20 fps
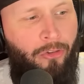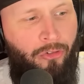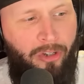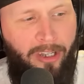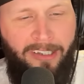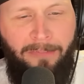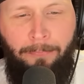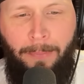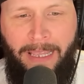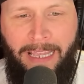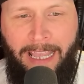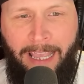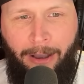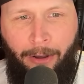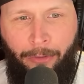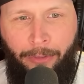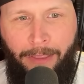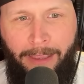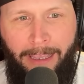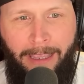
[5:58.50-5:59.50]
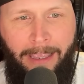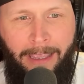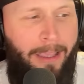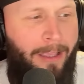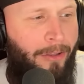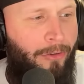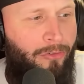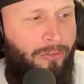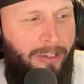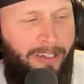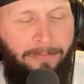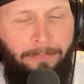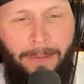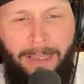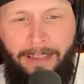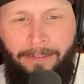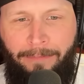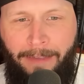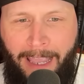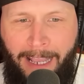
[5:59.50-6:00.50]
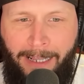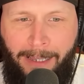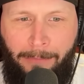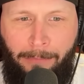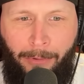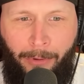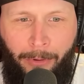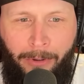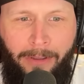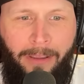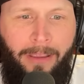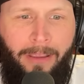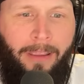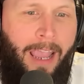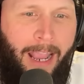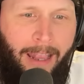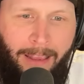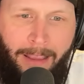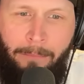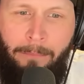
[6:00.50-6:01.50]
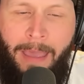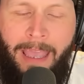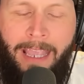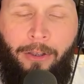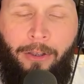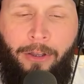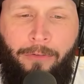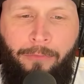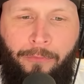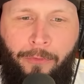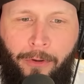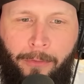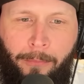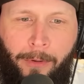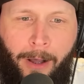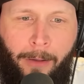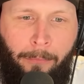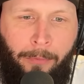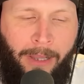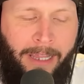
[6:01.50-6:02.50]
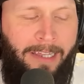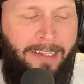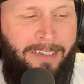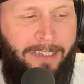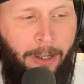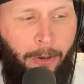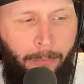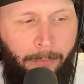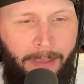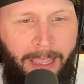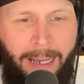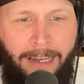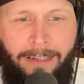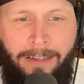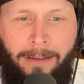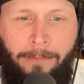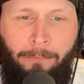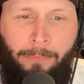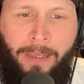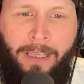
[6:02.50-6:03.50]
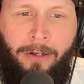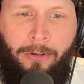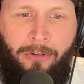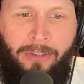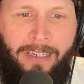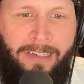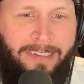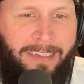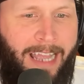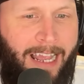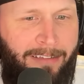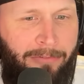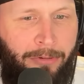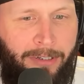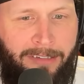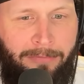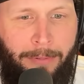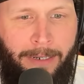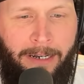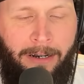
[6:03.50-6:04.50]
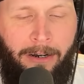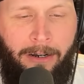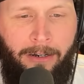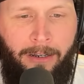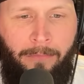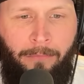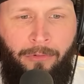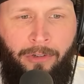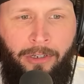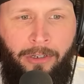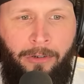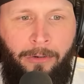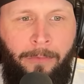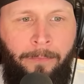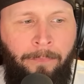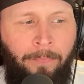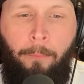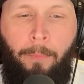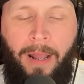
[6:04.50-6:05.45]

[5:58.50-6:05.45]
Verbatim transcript: Just be healthy. Just be available and then good football plays. Don't make dumb penalties. That's what's been right. hurting them too.